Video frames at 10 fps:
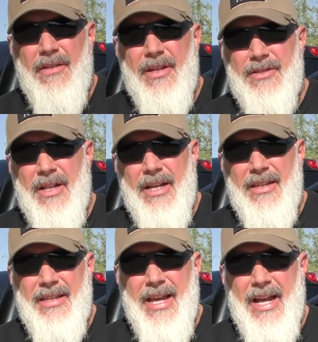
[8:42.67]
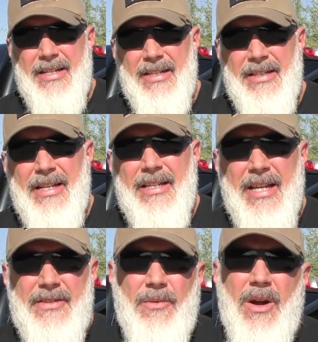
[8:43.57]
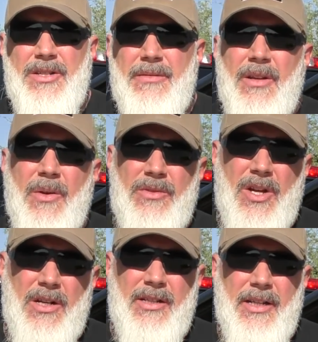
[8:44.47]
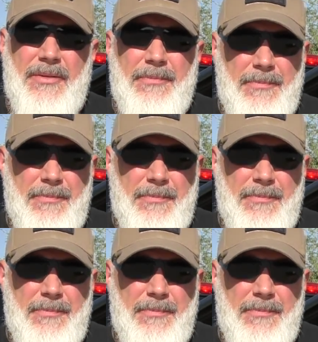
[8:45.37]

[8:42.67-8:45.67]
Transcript: things like that. Thanks for watching. We'll talk to you later.